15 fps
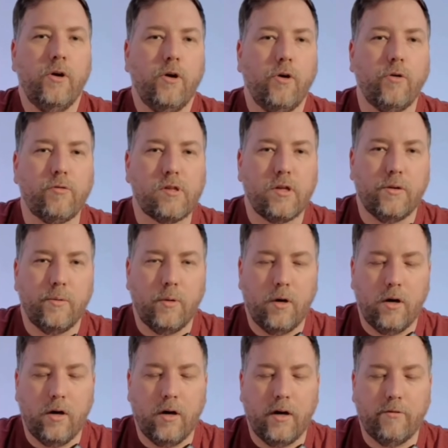Also,
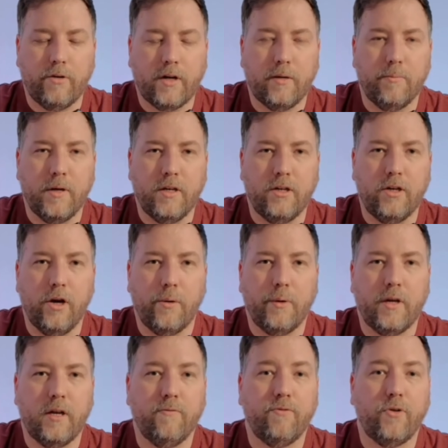I recommend
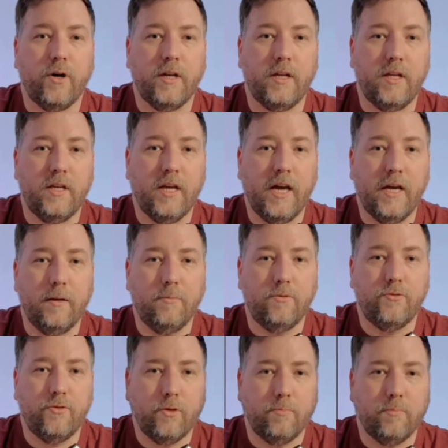going and finding games
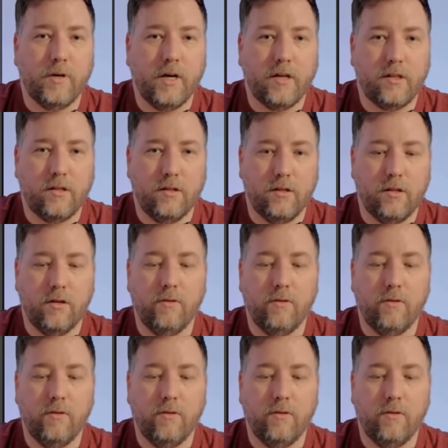from masters